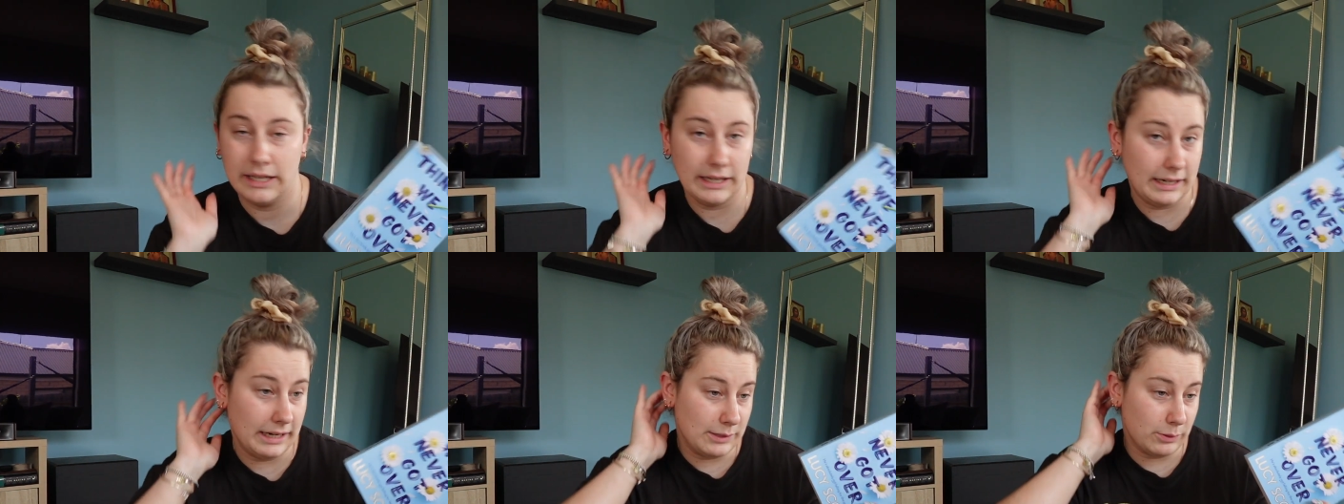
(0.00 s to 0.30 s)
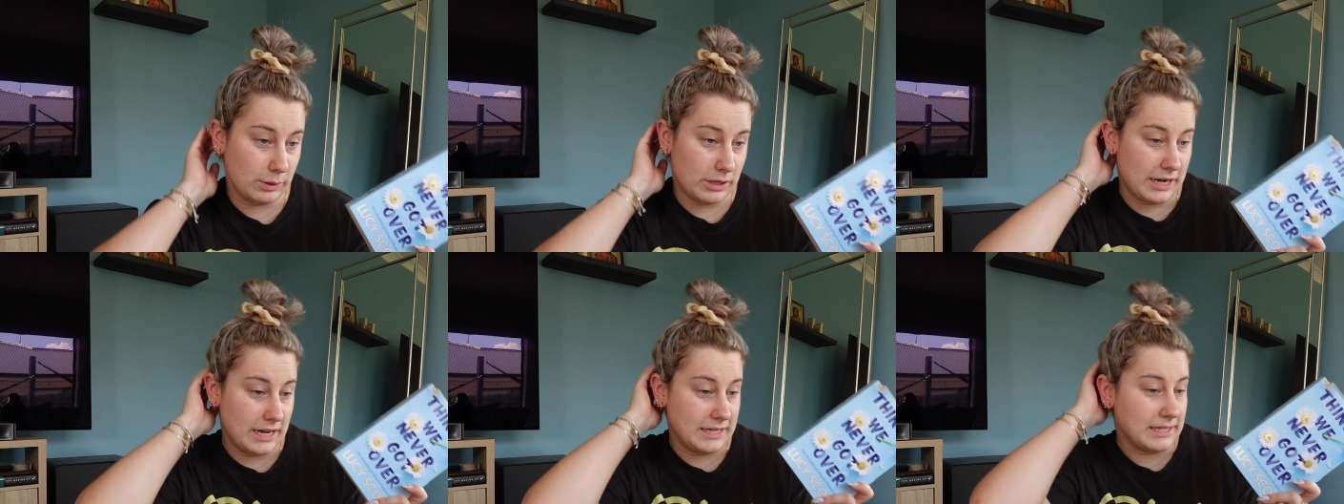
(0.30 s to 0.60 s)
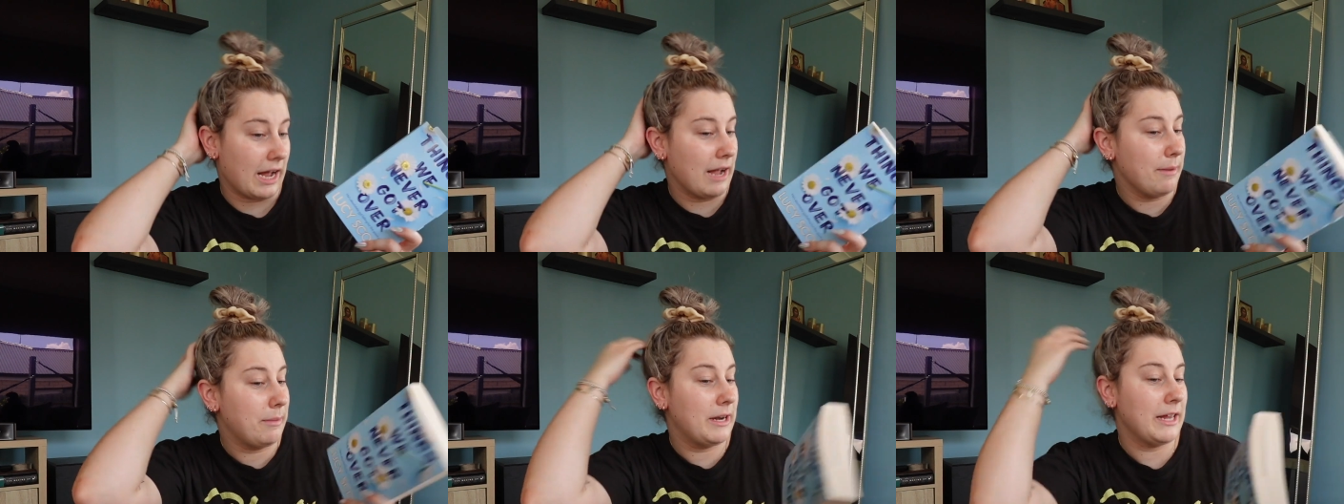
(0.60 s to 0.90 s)
it is what it is.
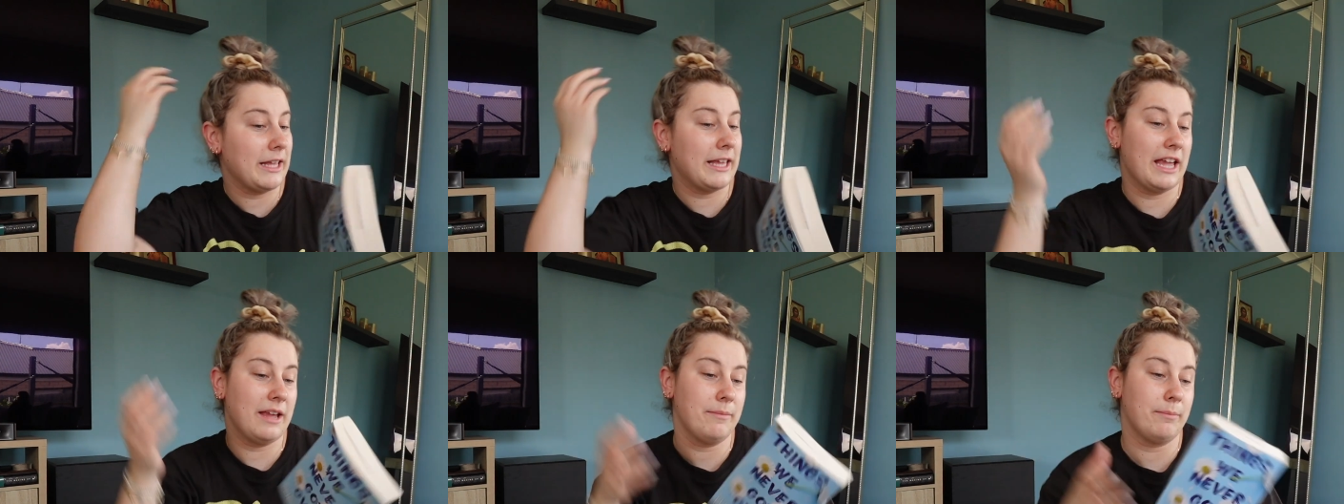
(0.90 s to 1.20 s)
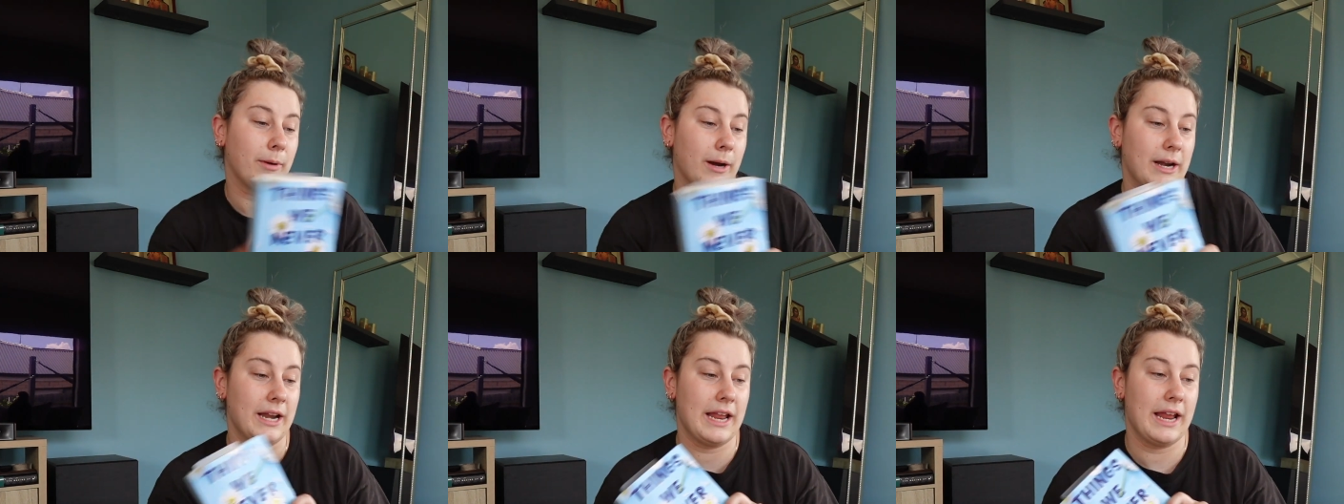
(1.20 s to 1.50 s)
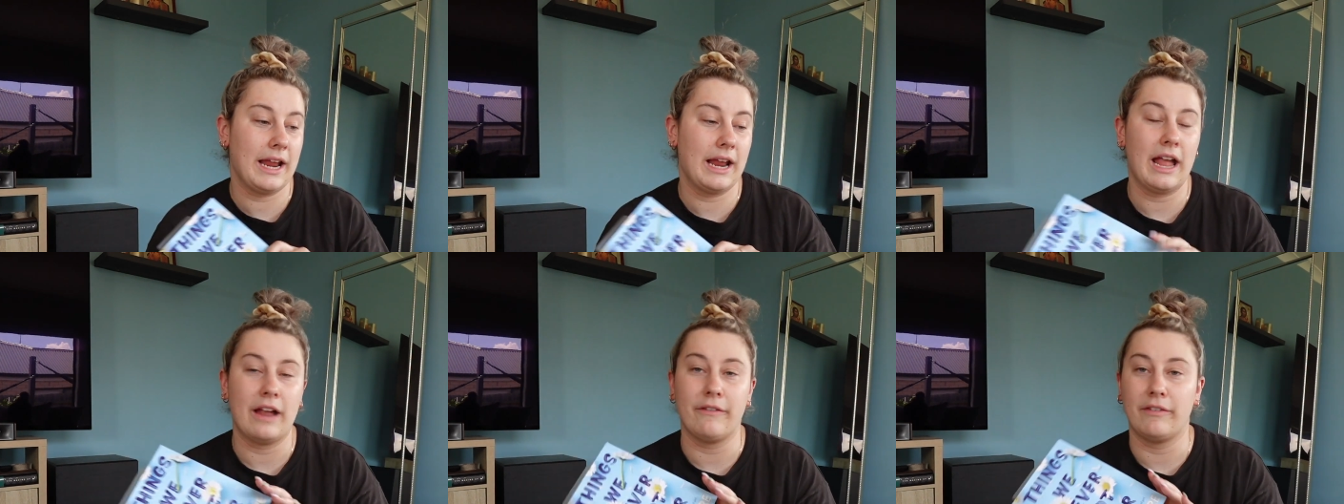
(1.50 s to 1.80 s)
I'm going to keep
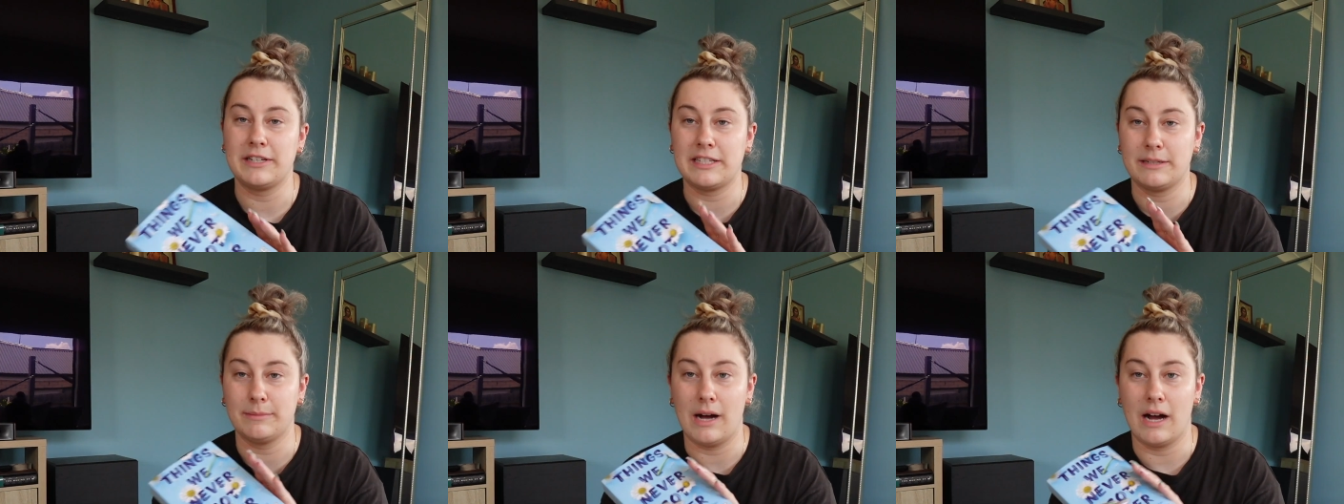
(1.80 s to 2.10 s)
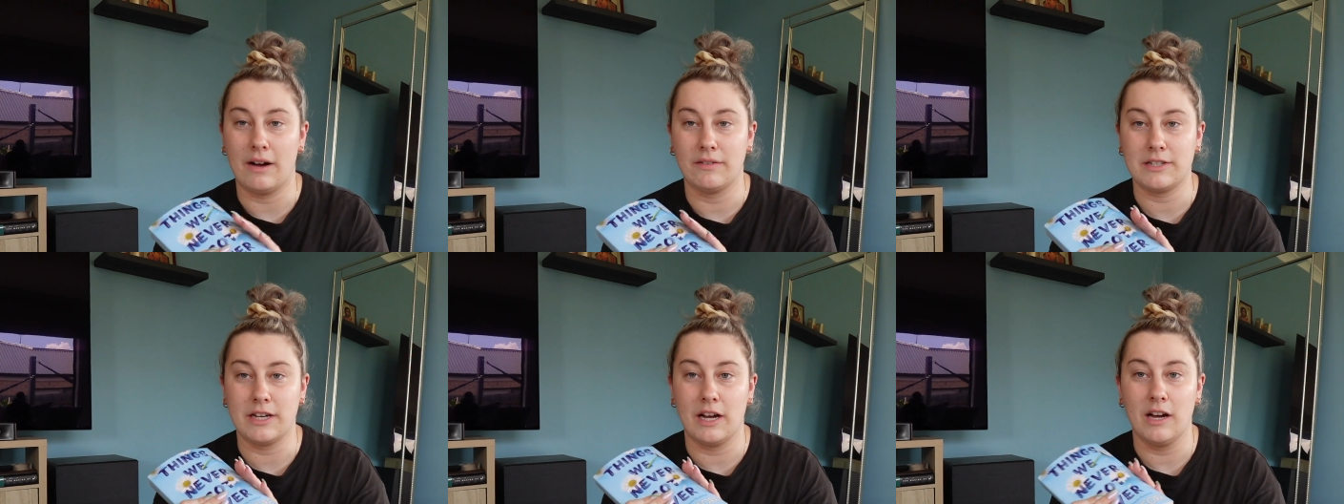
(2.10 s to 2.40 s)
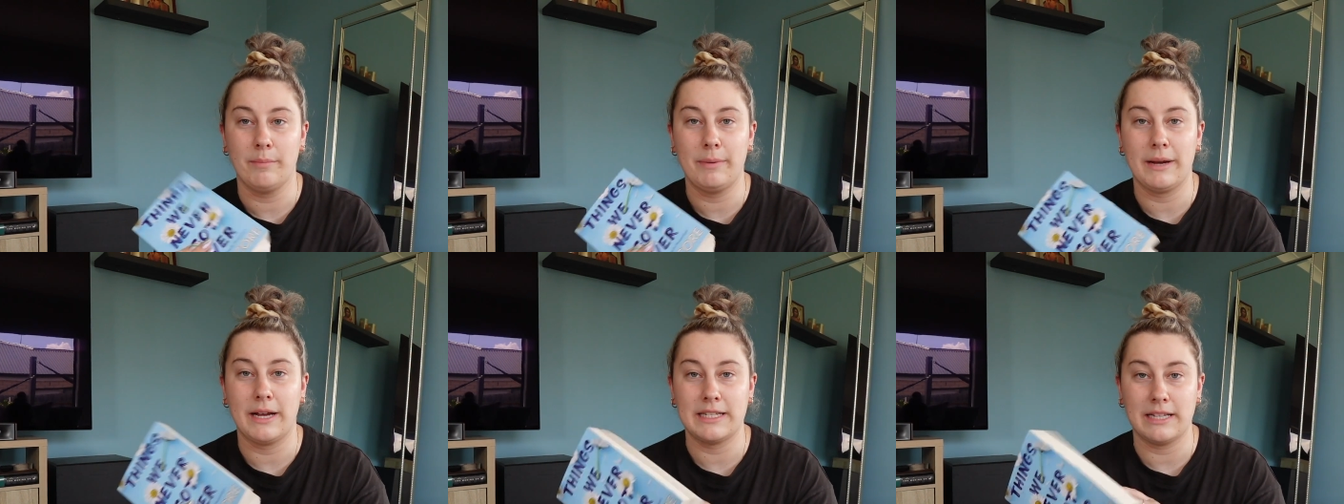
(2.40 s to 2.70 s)
reading Every Summer After
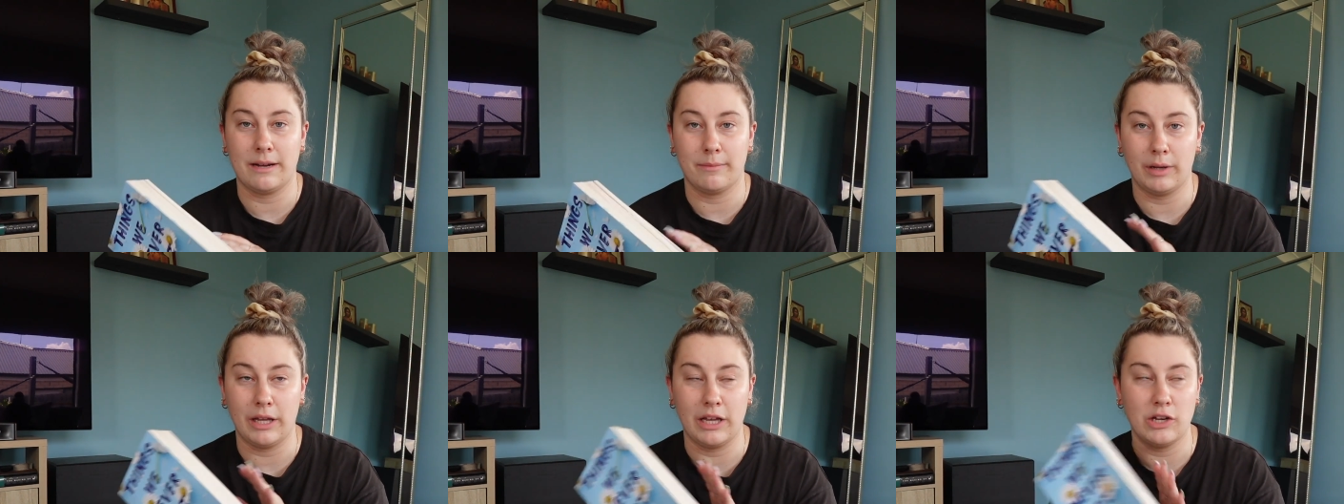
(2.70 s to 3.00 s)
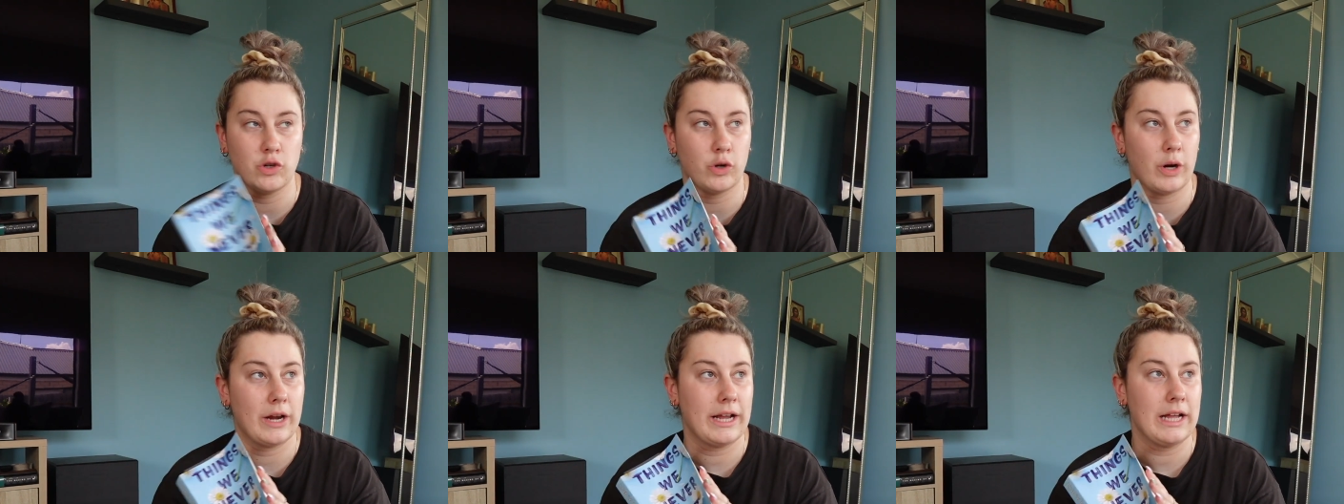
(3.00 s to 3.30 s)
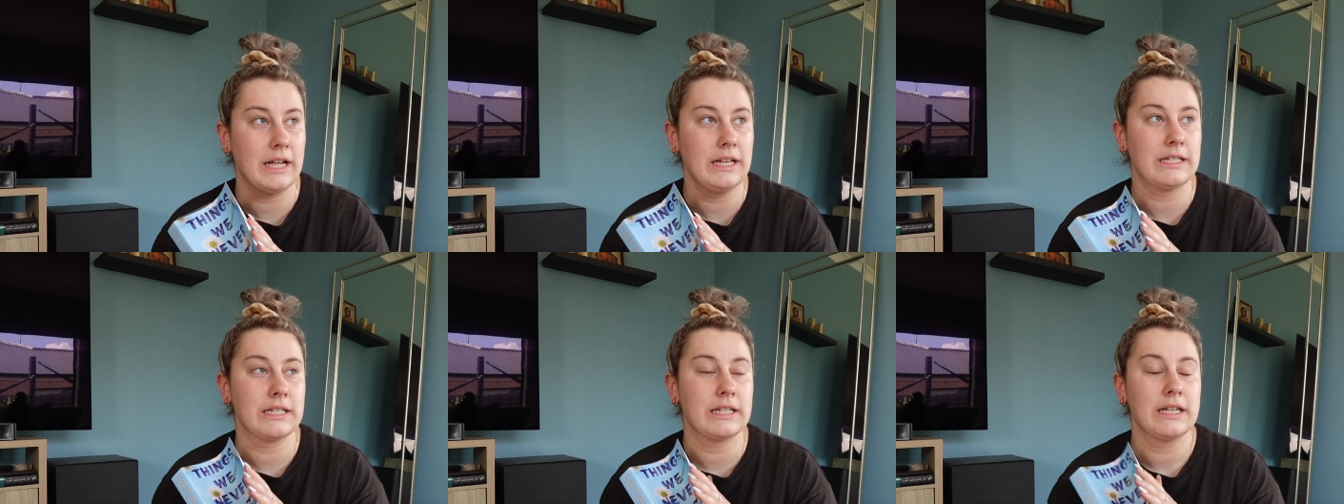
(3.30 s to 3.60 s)
because I'm really enjoying
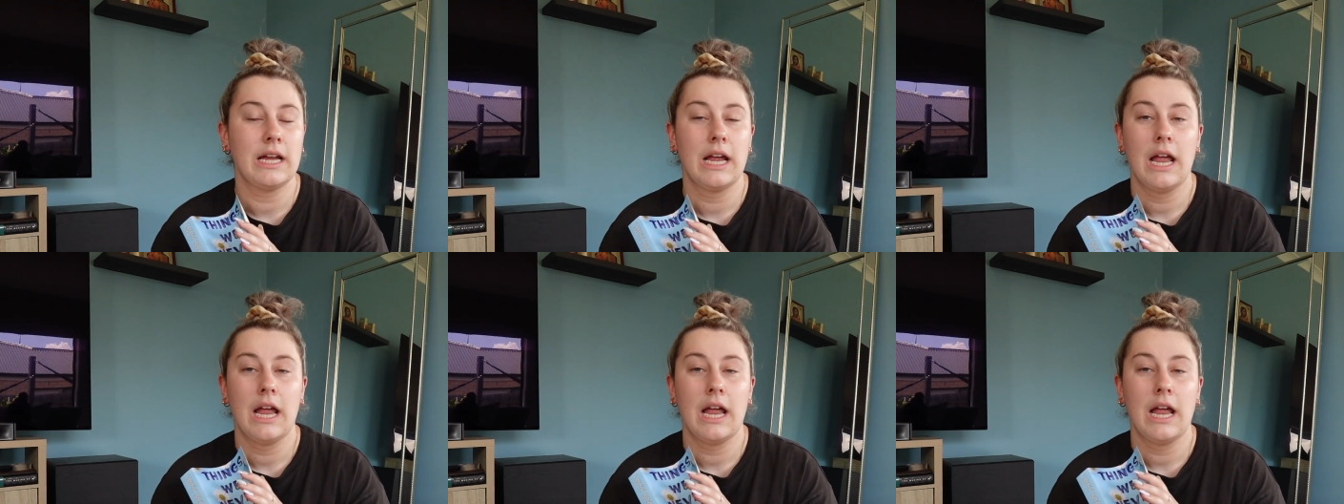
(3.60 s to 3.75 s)
it.